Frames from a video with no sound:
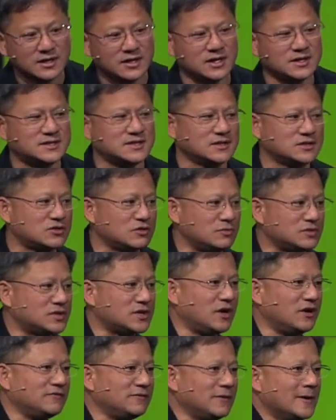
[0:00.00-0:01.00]
He says to
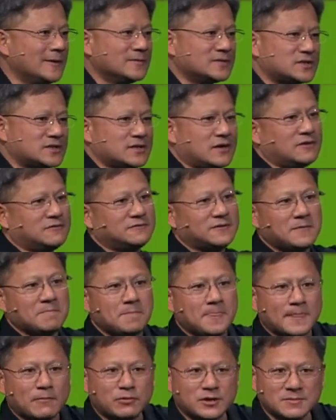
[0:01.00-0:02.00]
himself, "Self,
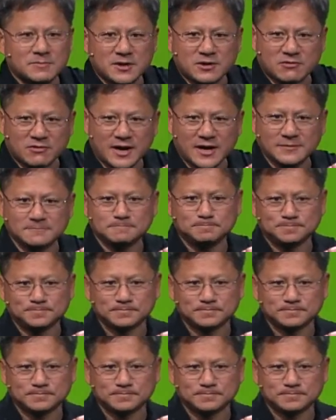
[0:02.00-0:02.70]
wouldn't it be great